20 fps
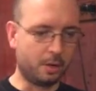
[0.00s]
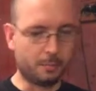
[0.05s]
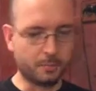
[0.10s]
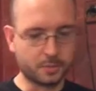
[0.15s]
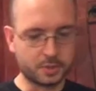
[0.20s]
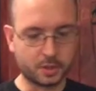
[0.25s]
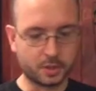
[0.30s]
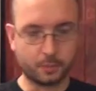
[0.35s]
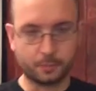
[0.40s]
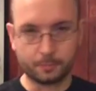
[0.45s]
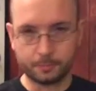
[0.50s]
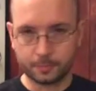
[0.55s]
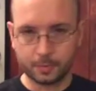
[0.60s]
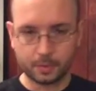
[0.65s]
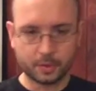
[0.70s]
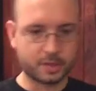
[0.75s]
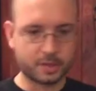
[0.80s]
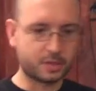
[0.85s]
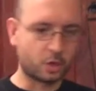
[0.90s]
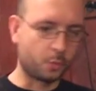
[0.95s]
So
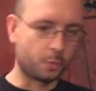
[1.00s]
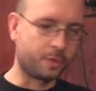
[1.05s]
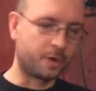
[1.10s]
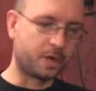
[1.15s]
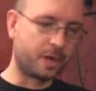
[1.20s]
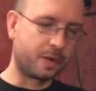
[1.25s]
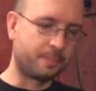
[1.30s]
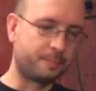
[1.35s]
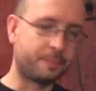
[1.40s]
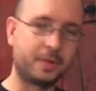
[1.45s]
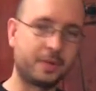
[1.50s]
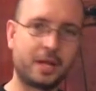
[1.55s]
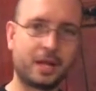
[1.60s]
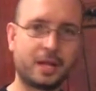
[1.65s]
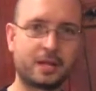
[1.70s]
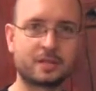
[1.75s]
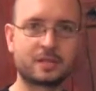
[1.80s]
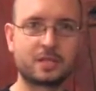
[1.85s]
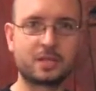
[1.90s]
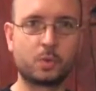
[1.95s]
let's open it up
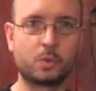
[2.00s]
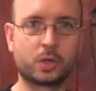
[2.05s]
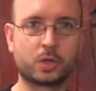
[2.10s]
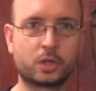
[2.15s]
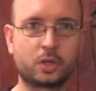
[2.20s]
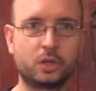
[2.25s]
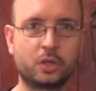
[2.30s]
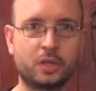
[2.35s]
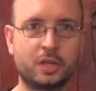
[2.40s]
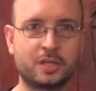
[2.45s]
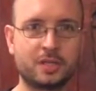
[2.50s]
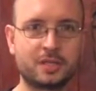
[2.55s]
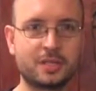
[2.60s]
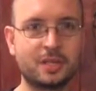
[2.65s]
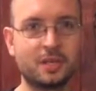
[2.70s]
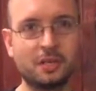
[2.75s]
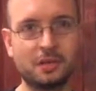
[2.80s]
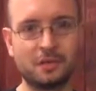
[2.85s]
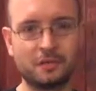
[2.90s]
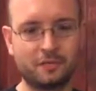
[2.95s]
and see what goodies
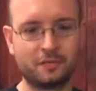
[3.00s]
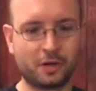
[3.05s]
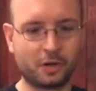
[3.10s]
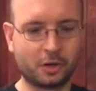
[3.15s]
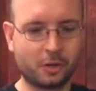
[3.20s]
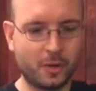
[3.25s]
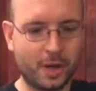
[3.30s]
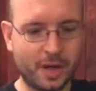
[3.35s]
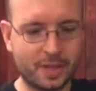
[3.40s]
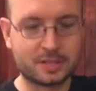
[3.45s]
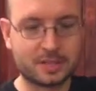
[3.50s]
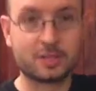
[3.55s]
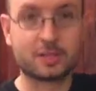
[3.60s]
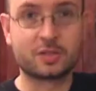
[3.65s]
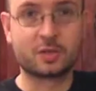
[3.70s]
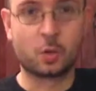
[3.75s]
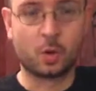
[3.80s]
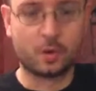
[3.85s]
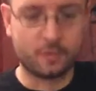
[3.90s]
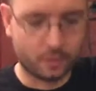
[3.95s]
Funko has in
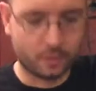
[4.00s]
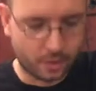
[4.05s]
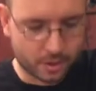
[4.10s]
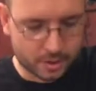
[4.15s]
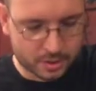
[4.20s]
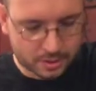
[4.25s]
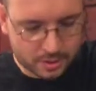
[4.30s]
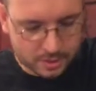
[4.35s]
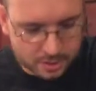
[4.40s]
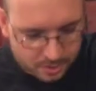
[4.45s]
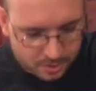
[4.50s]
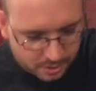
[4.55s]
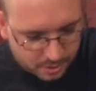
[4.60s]
store for us.